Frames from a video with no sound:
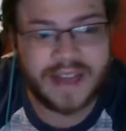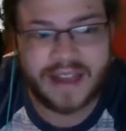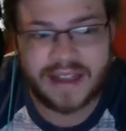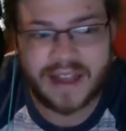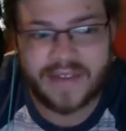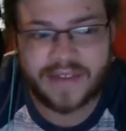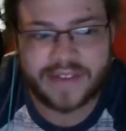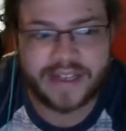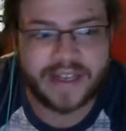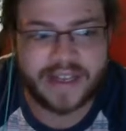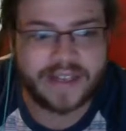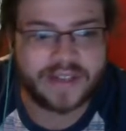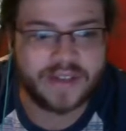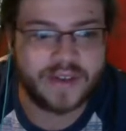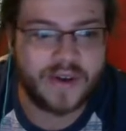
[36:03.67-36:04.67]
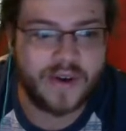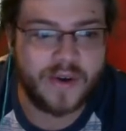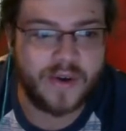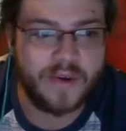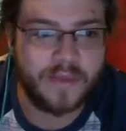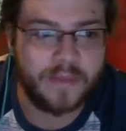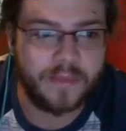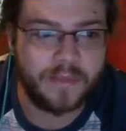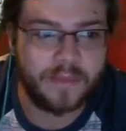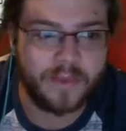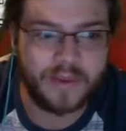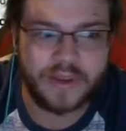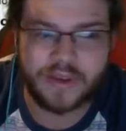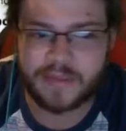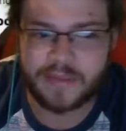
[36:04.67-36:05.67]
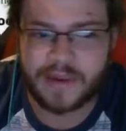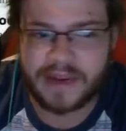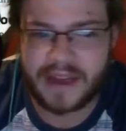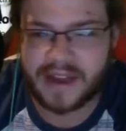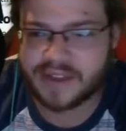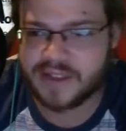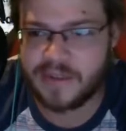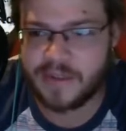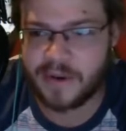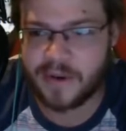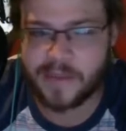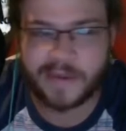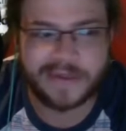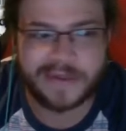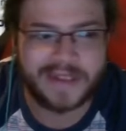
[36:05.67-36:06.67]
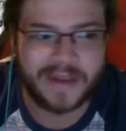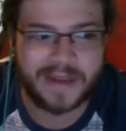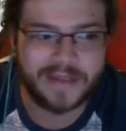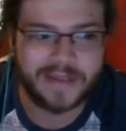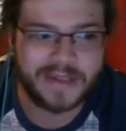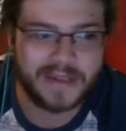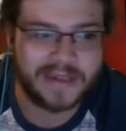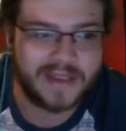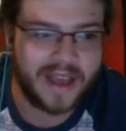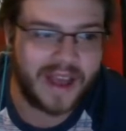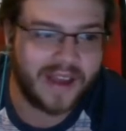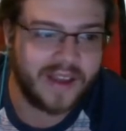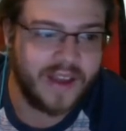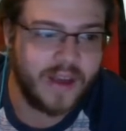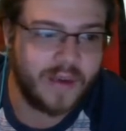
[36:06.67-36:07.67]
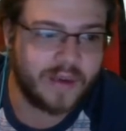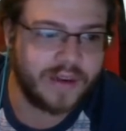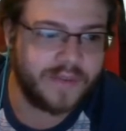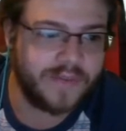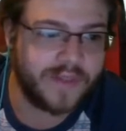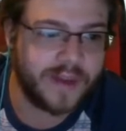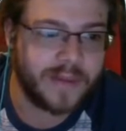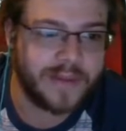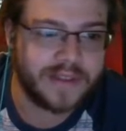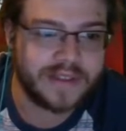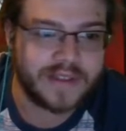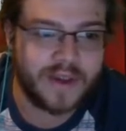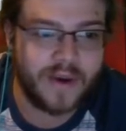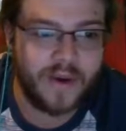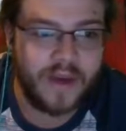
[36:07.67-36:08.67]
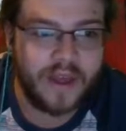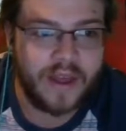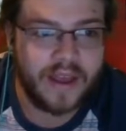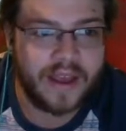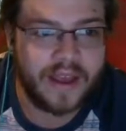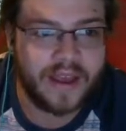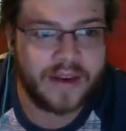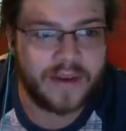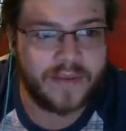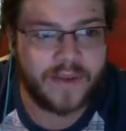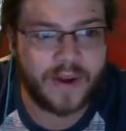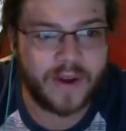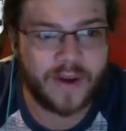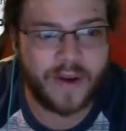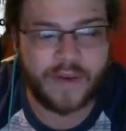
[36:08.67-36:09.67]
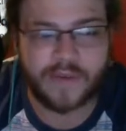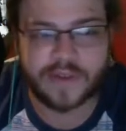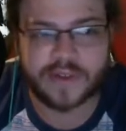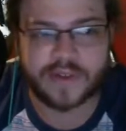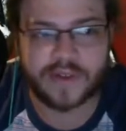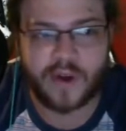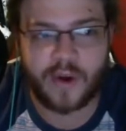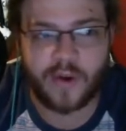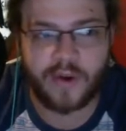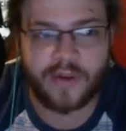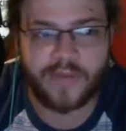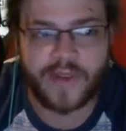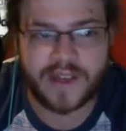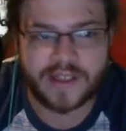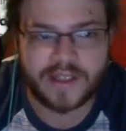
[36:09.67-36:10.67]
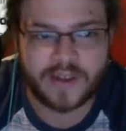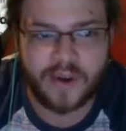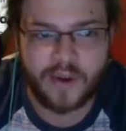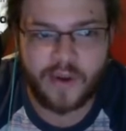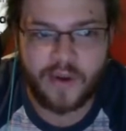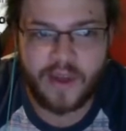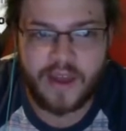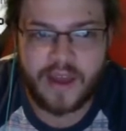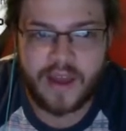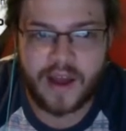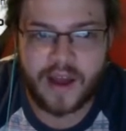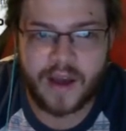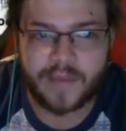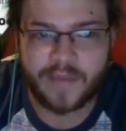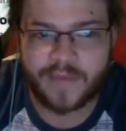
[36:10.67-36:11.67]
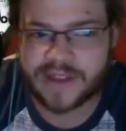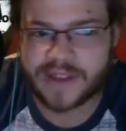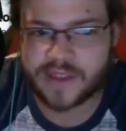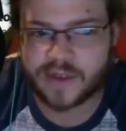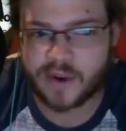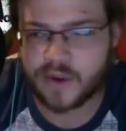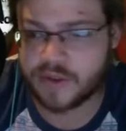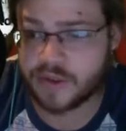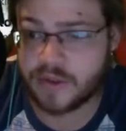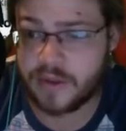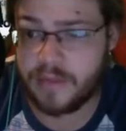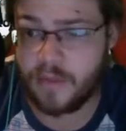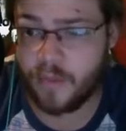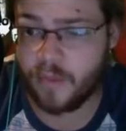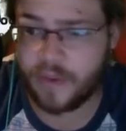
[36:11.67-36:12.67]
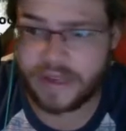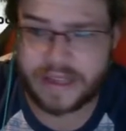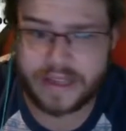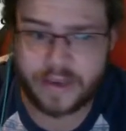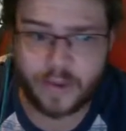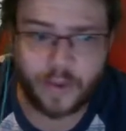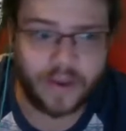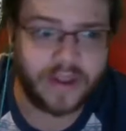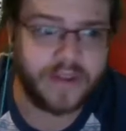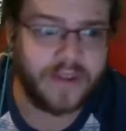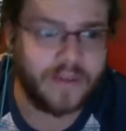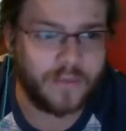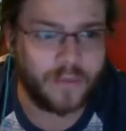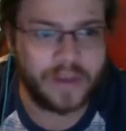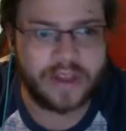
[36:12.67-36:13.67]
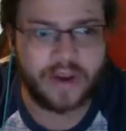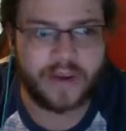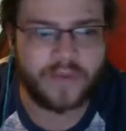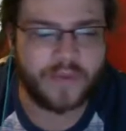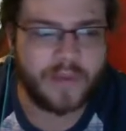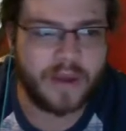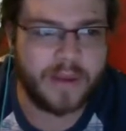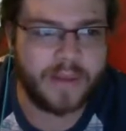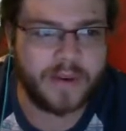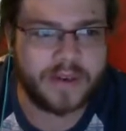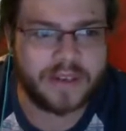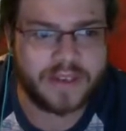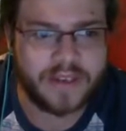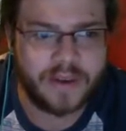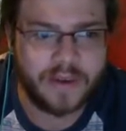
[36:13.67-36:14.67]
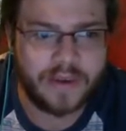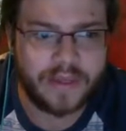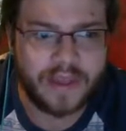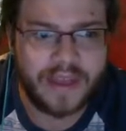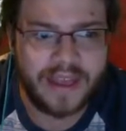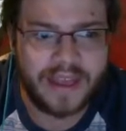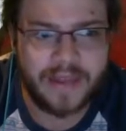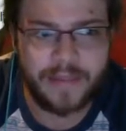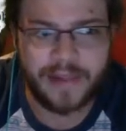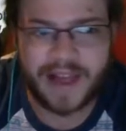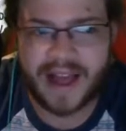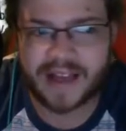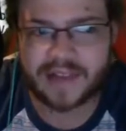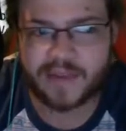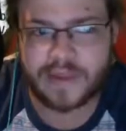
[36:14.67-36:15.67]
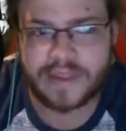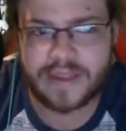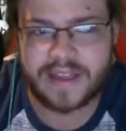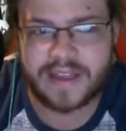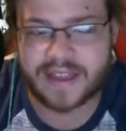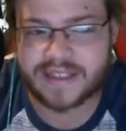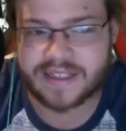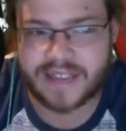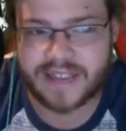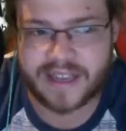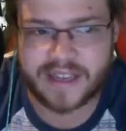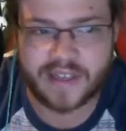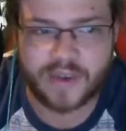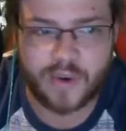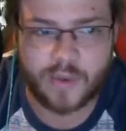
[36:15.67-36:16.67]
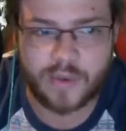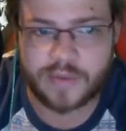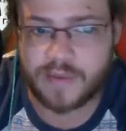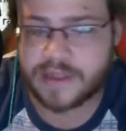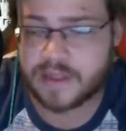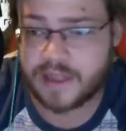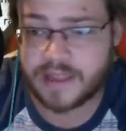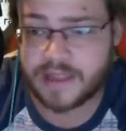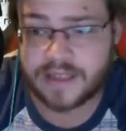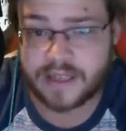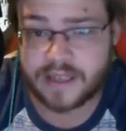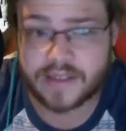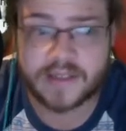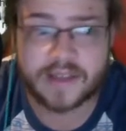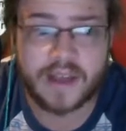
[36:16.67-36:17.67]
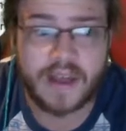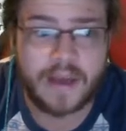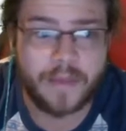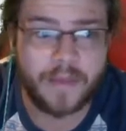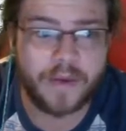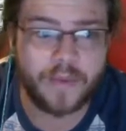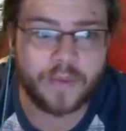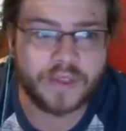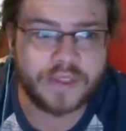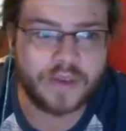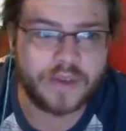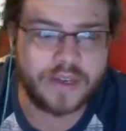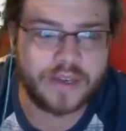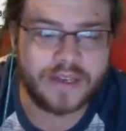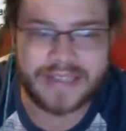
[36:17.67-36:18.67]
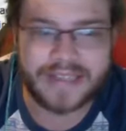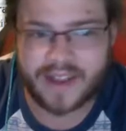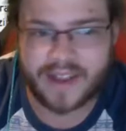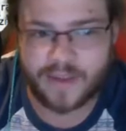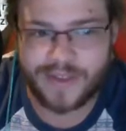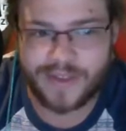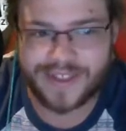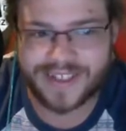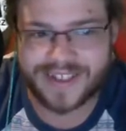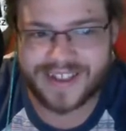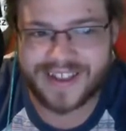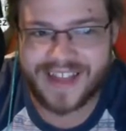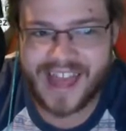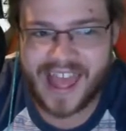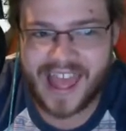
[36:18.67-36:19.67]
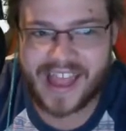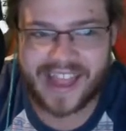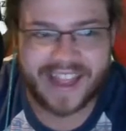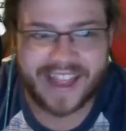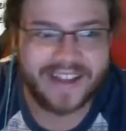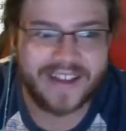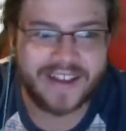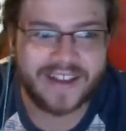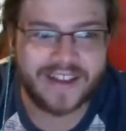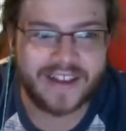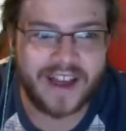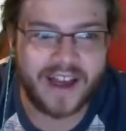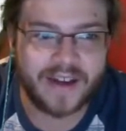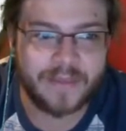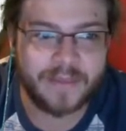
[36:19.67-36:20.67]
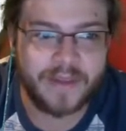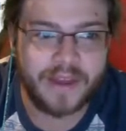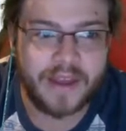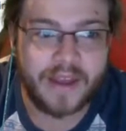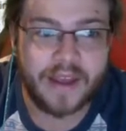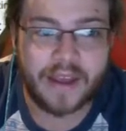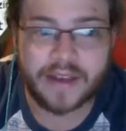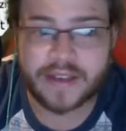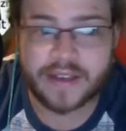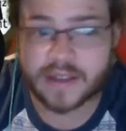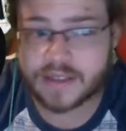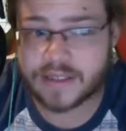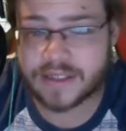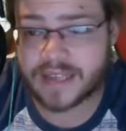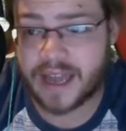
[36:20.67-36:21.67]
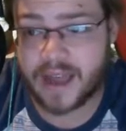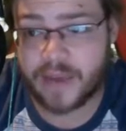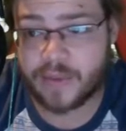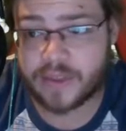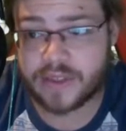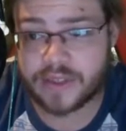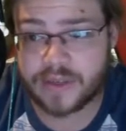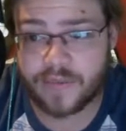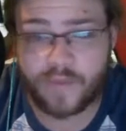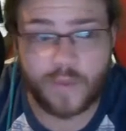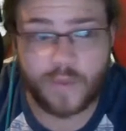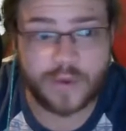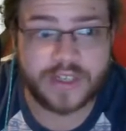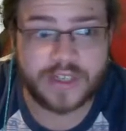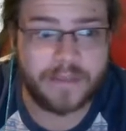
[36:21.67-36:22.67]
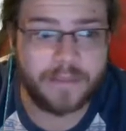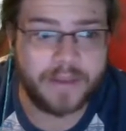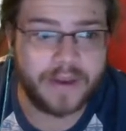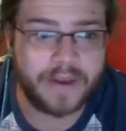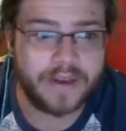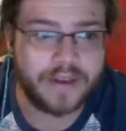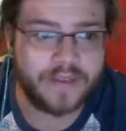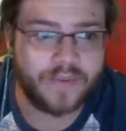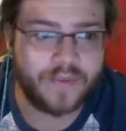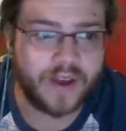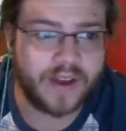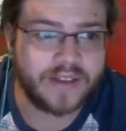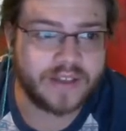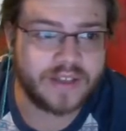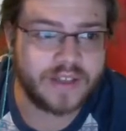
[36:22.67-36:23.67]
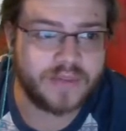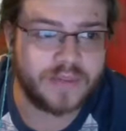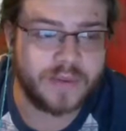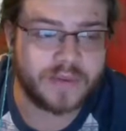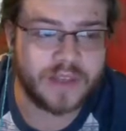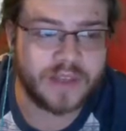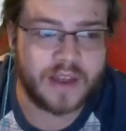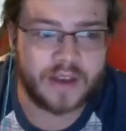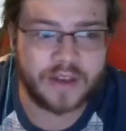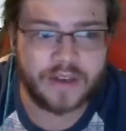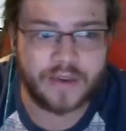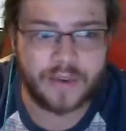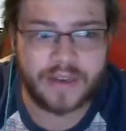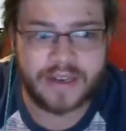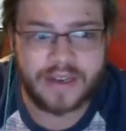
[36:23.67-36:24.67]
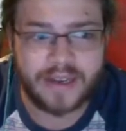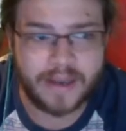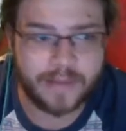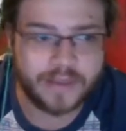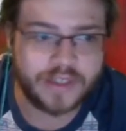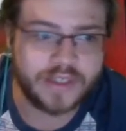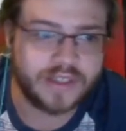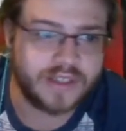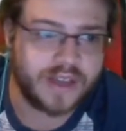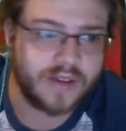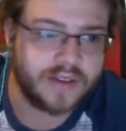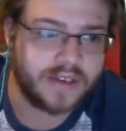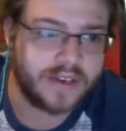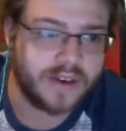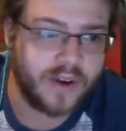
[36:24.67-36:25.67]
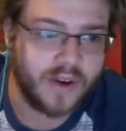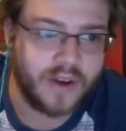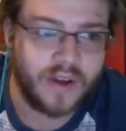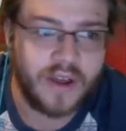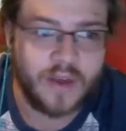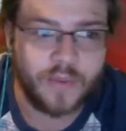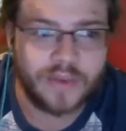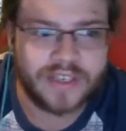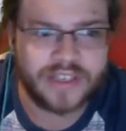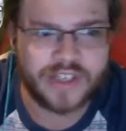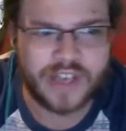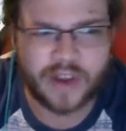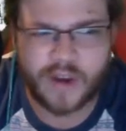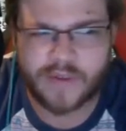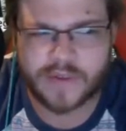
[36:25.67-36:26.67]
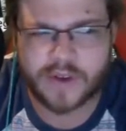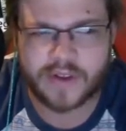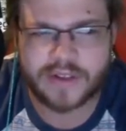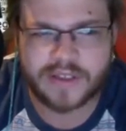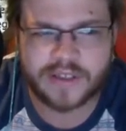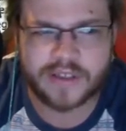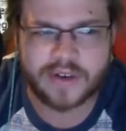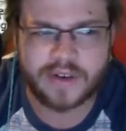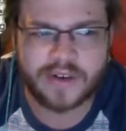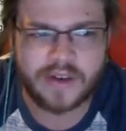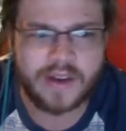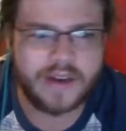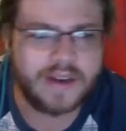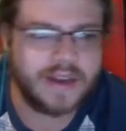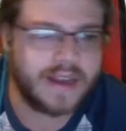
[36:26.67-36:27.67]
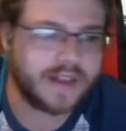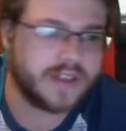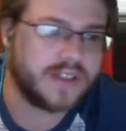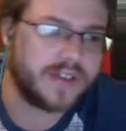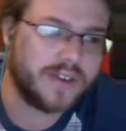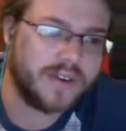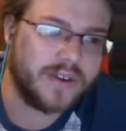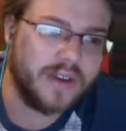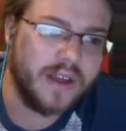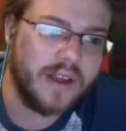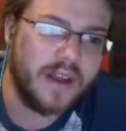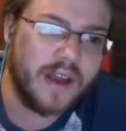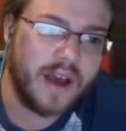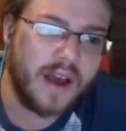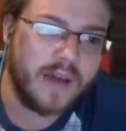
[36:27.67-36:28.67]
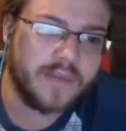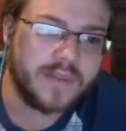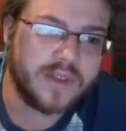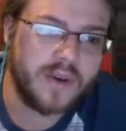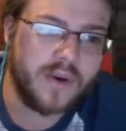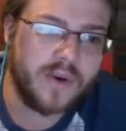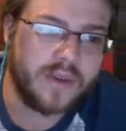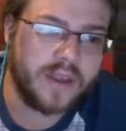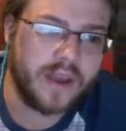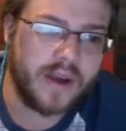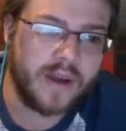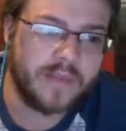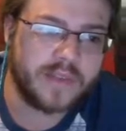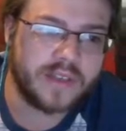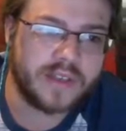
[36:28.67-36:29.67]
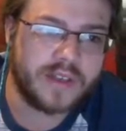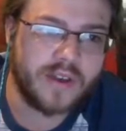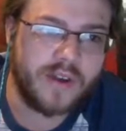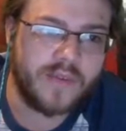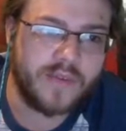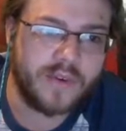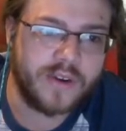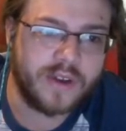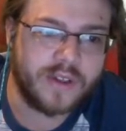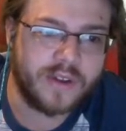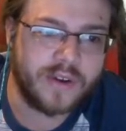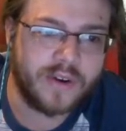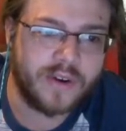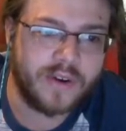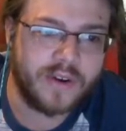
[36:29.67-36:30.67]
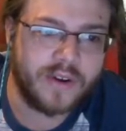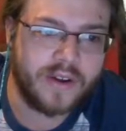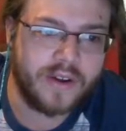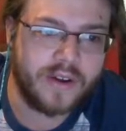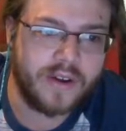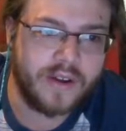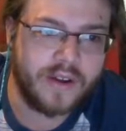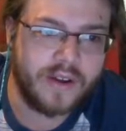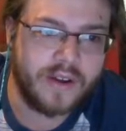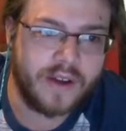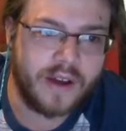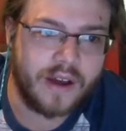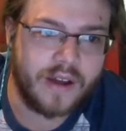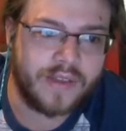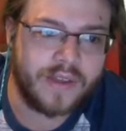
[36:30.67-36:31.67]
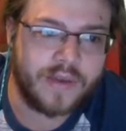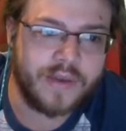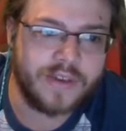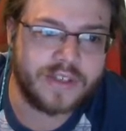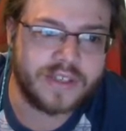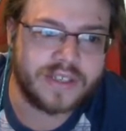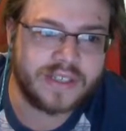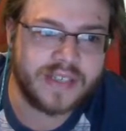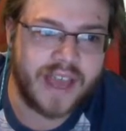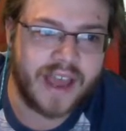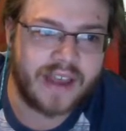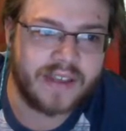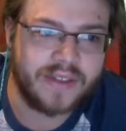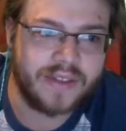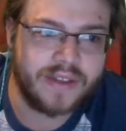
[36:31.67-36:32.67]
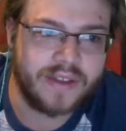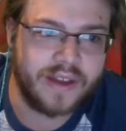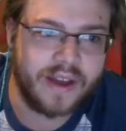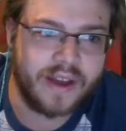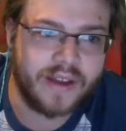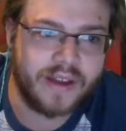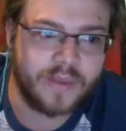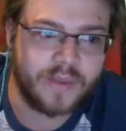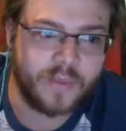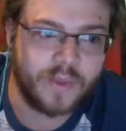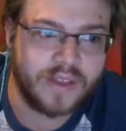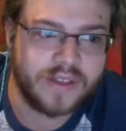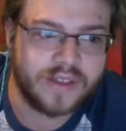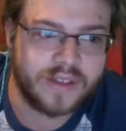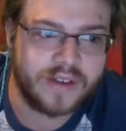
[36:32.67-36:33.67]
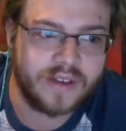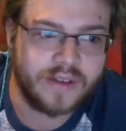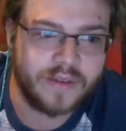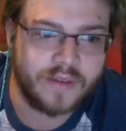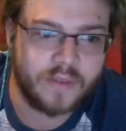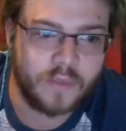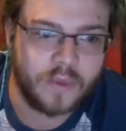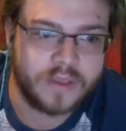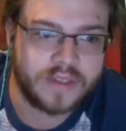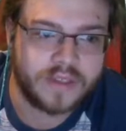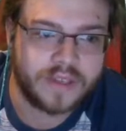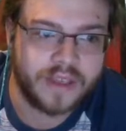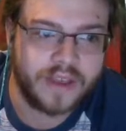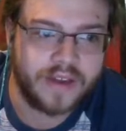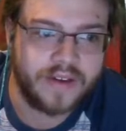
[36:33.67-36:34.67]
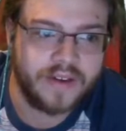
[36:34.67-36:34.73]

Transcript: Levitate, so Bulldoze might actually be our most damaging attack. We're going to Flare Blitz, though, and fire off a Snarl, a Fast Snarl. The Fast Snarls are going to be really annoying, really hard for my opponent to deal with. He blocks with the Executor, which makes a lot of sense, but we're still going to attack the Weezing. Heh, got him. It doesn't die, which is unfortunate, but it's fine. Sludge Bomb's not going to do any damage to Stoutland at all. We shake off Taunt this turn, next turn. So, yeah, I'm just going to go for another... I think we just attack the Weezing once again.